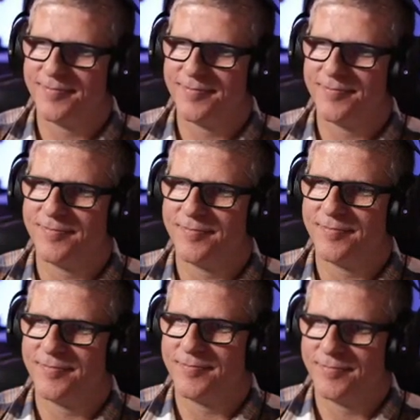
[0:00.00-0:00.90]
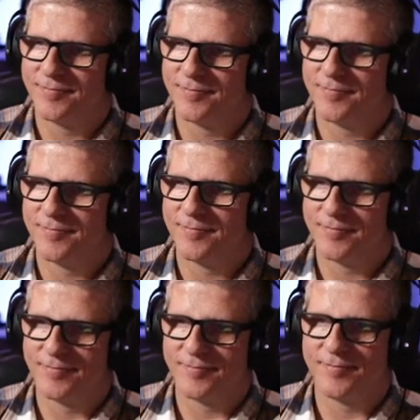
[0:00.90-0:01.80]

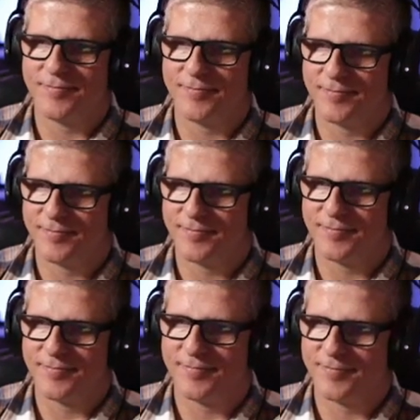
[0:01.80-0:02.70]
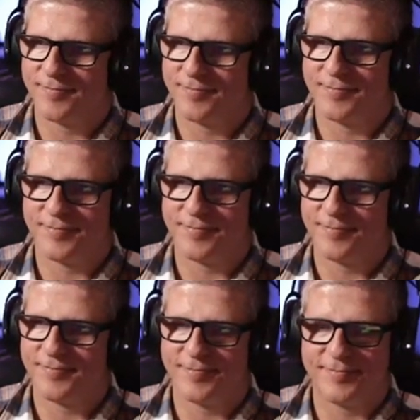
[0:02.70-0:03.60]

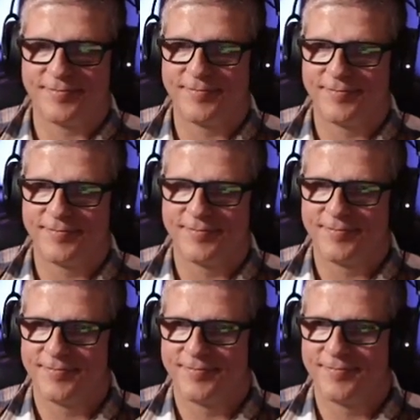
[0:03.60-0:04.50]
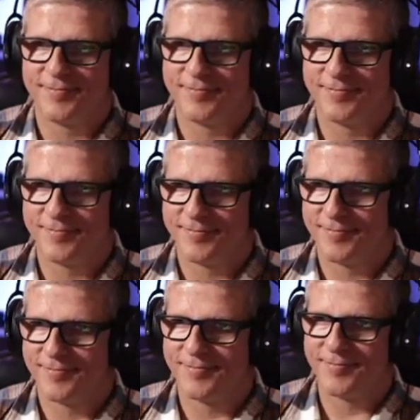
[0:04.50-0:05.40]

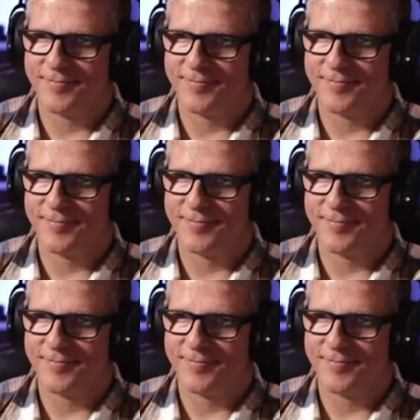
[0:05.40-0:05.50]
This person isn't speaking.